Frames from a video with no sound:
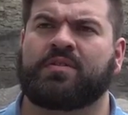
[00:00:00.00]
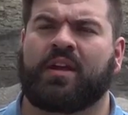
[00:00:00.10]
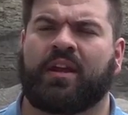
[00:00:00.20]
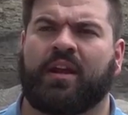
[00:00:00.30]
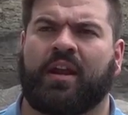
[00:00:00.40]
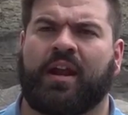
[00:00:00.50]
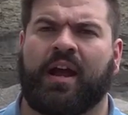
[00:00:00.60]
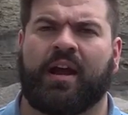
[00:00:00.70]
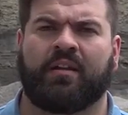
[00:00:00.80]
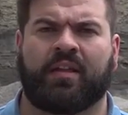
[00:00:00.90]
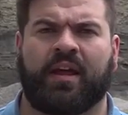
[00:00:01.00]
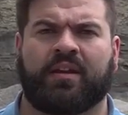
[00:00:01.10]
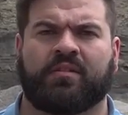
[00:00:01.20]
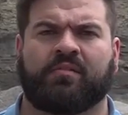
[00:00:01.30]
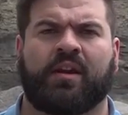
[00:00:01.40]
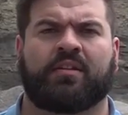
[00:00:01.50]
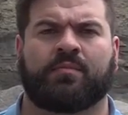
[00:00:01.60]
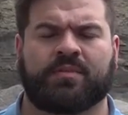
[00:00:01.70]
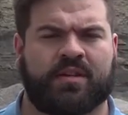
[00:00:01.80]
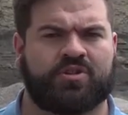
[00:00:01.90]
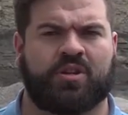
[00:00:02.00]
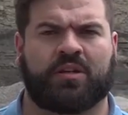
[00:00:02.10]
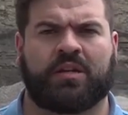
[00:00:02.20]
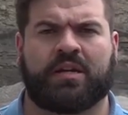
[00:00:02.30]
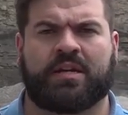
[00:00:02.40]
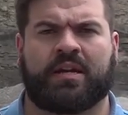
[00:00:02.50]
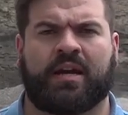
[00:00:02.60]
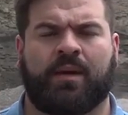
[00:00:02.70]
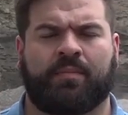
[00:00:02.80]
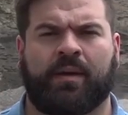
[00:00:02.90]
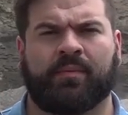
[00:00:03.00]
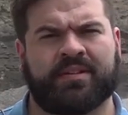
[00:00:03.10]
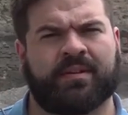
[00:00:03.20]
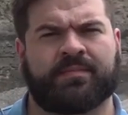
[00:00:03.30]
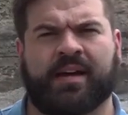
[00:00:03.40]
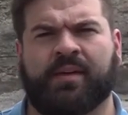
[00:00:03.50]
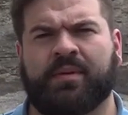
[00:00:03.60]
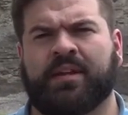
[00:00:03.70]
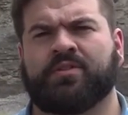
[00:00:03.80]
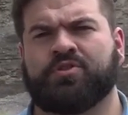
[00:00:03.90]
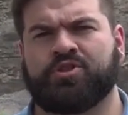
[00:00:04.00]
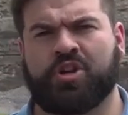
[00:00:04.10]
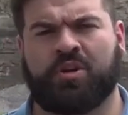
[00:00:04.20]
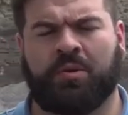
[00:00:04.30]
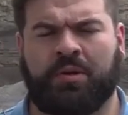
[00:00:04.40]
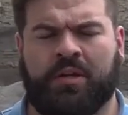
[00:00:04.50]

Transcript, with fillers: and, and, hire that director position uh, probably sometime in June.